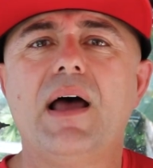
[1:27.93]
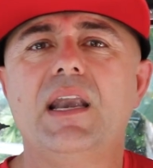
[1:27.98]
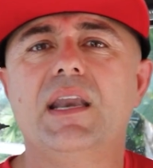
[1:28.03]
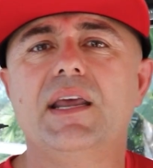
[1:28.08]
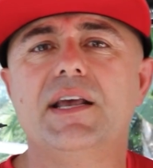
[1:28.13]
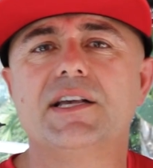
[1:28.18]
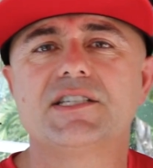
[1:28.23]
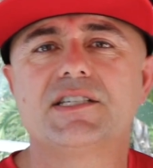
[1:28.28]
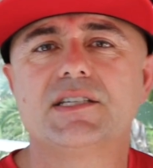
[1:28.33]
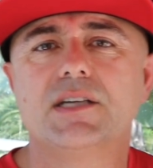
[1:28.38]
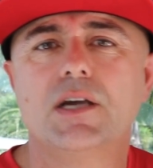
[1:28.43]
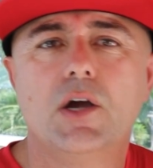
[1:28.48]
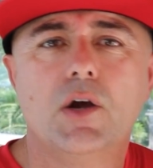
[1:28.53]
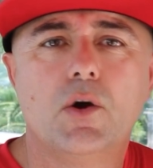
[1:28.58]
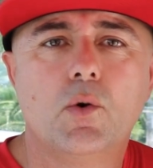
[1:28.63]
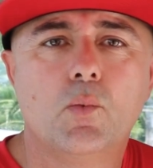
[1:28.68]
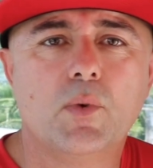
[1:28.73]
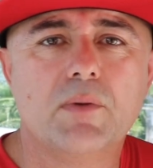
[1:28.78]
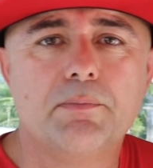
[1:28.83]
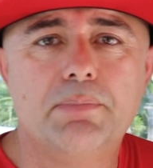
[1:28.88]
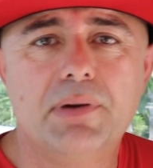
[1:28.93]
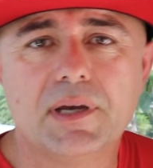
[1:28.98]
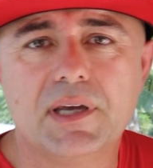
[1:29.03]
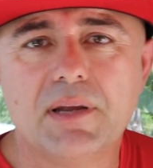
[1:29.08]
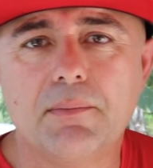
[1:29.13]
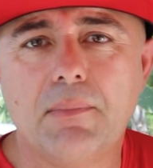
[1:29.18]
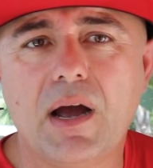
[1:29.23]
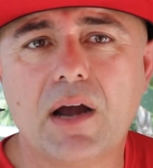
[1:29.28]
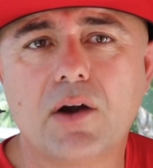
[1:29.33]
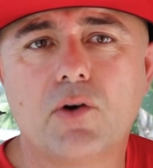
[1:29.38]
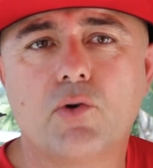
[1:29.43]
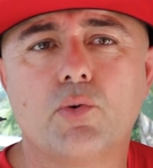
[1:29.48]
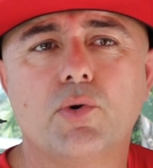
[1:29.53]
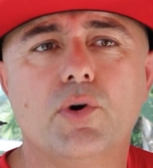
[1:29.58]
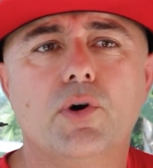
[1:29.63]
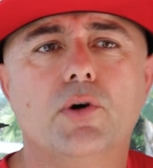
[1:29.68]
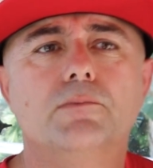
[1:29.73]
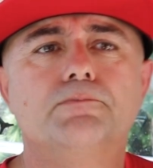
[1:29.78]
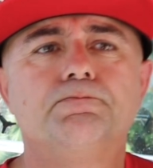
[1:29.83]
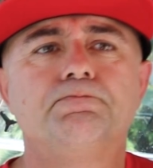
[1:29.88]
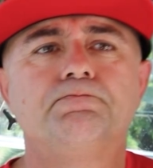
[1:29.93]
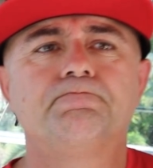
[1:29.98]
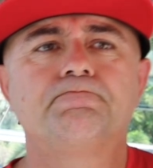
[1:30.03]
list when picking my crew.